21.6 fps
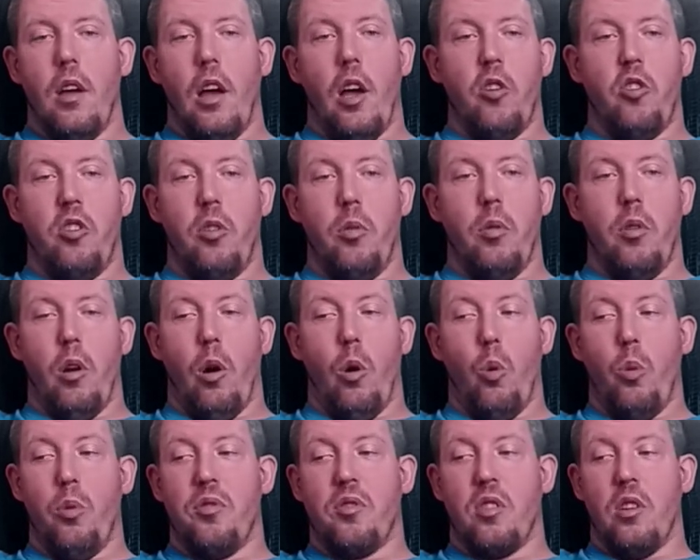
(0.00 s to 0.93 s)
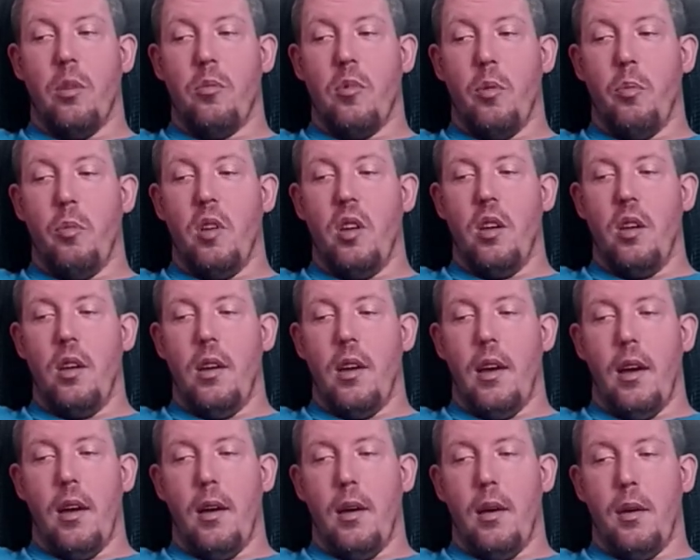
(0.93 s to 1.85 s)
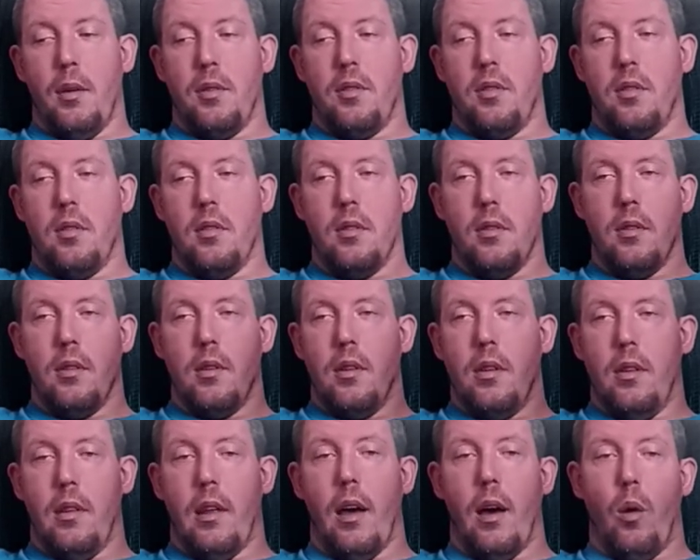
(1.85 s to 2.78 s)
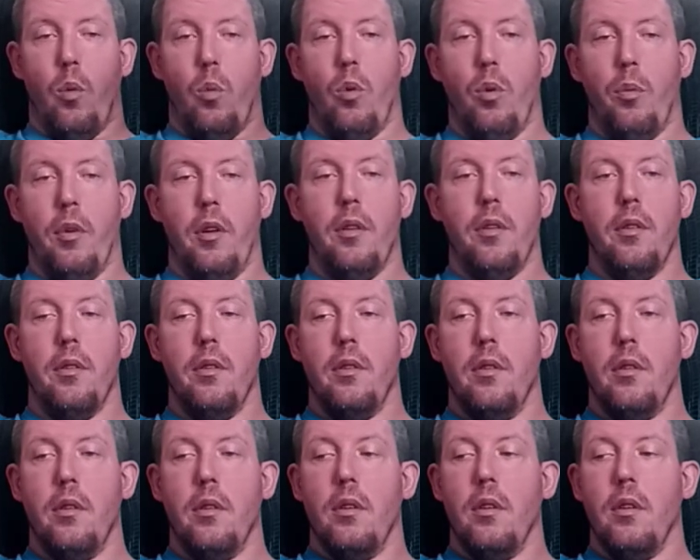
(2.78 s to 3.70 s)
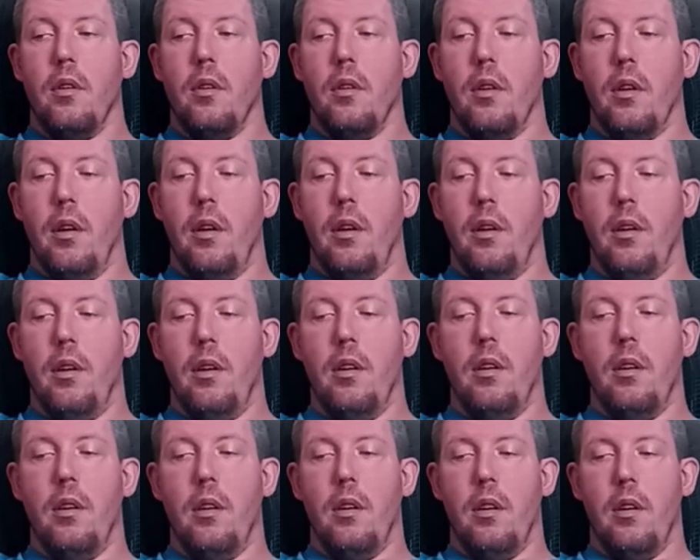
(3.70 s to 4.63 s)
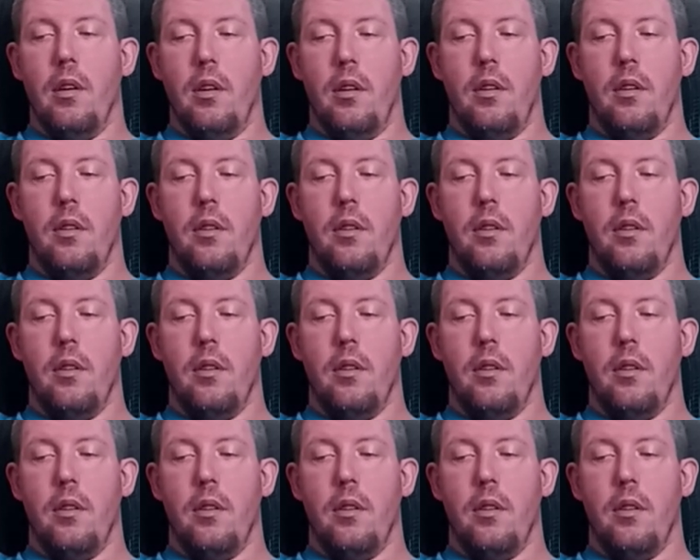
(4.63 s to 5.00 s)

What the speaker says: she would always come to me as that woman. And